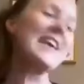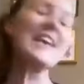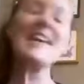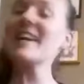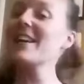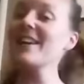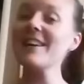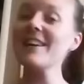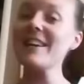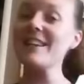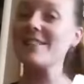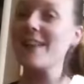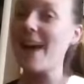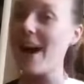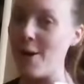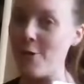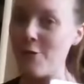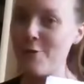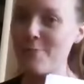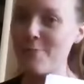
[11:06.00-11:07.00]
here is
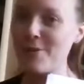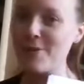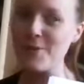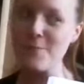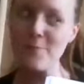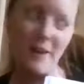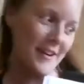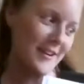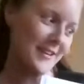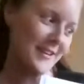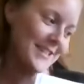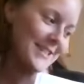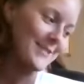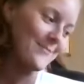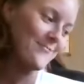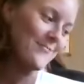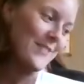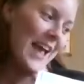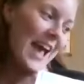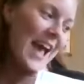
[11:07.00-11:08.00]
how the book works.
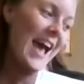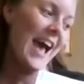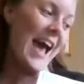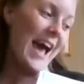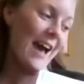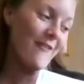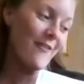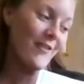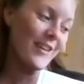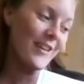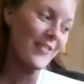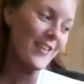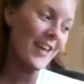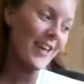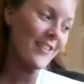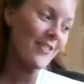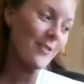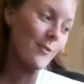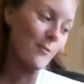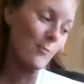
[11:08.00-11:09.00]
Everything
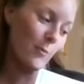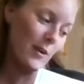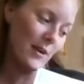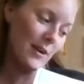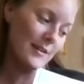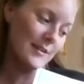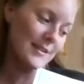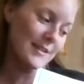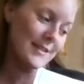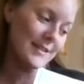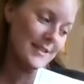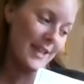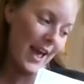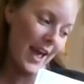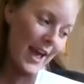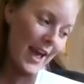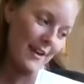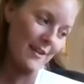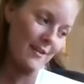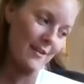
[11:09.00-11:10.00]
the words
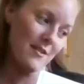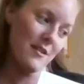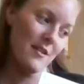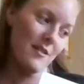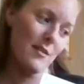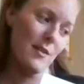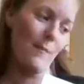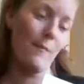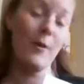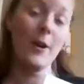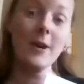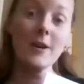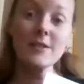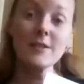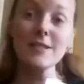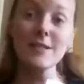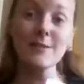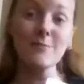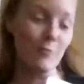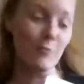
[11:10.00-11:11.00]
say, the
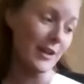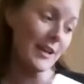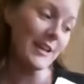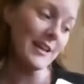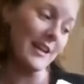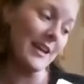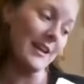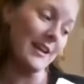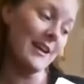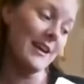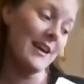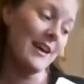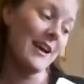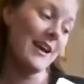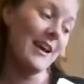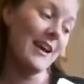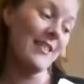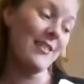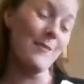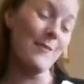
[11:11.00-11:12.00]
person reading
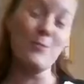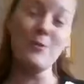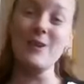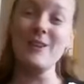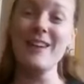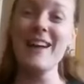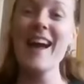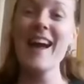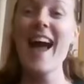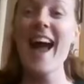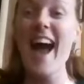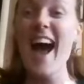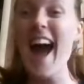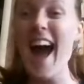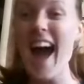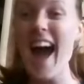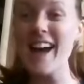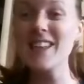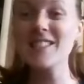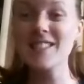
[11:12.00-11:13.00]
the book
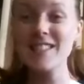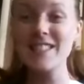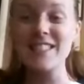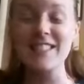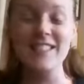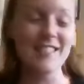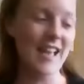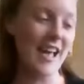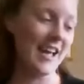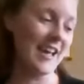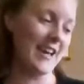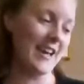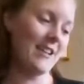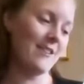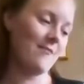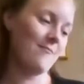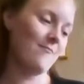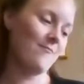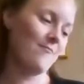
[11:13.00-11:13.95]
has to say it,